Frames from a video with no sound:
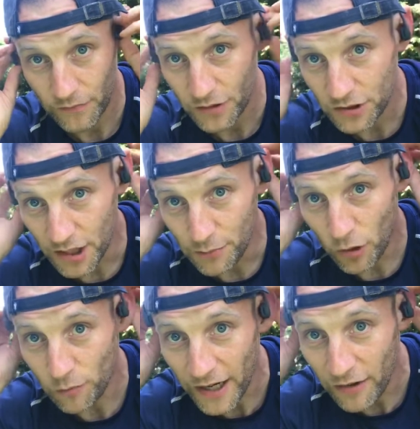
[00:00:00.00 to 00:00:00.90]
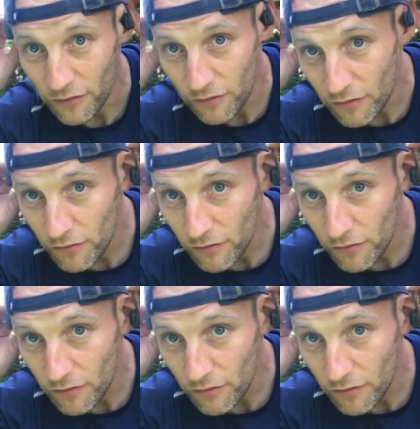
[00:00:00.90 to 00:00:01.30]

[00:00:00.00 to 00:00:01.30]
So they pop down.